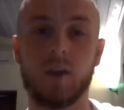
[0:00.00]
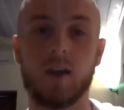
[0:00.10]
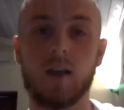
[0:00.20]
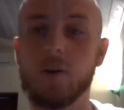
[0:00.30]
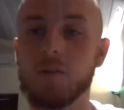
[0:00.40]

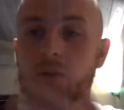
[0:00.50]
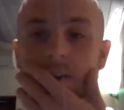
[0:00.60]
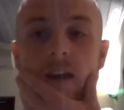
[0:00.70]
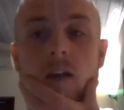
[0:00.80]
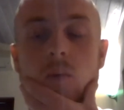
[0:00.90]
Hello everyone
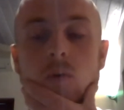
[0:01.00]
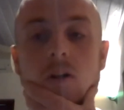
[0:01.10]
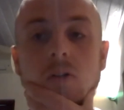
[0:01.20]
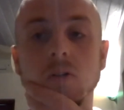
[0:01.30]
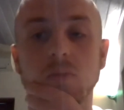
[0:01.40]
again,
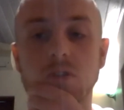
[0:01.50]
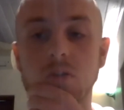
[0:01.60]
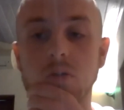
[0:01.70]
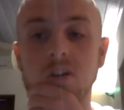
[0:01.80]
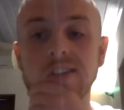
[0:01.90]
welcome
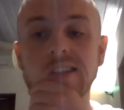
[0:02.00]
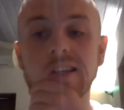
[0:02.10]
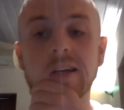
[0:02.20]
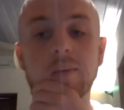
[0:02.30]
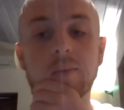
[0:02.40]
to another little
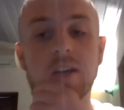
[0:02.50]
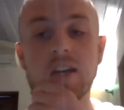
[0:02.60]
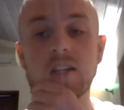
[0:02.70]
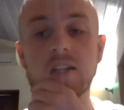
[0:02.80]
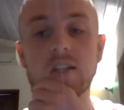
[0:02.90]

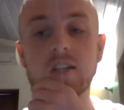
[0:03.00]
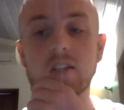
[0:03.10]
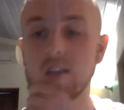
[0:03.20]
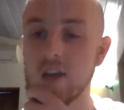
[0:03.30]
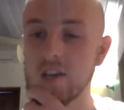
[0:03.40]
update.
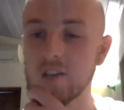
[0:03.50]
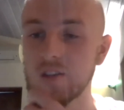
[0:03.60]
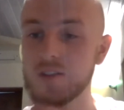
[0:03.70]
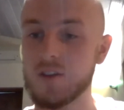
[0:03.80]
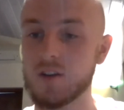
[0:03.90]
Today is the
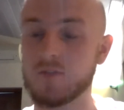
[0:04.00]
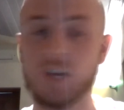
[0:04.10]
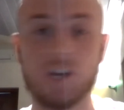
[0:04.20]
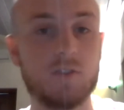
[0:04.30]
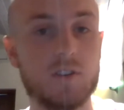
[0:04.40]
3rd of
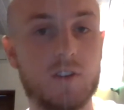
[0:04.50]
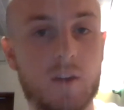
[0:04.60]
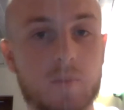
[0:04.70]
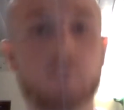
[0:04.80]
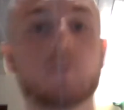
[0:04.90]
January, so
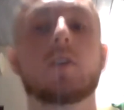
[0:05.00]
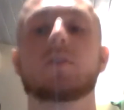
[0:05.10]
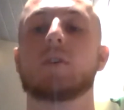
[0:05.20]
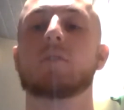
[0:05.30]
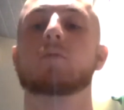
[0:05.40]
Happy New Year
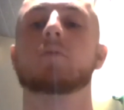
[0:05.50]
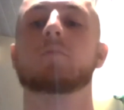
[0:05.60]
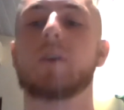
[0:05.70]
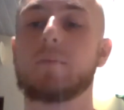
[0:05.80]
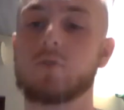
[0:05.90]
to everyone,
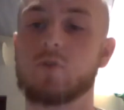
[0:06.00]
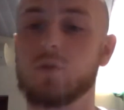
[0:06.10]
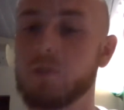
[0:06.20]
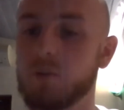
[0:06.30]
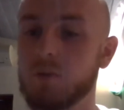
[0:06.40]
but I'm sure
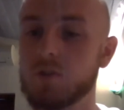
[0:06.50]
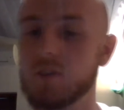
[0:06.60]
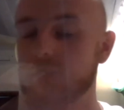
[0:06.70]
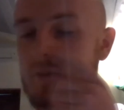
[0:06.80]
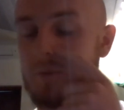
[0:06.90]
when you're watching
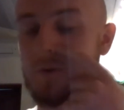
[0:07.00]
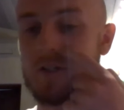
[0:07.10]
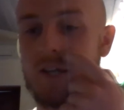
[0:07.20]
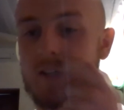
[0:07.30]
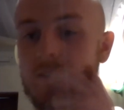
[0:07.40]
this it'll be much
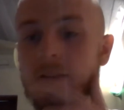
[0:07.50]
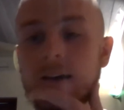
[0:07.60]
later than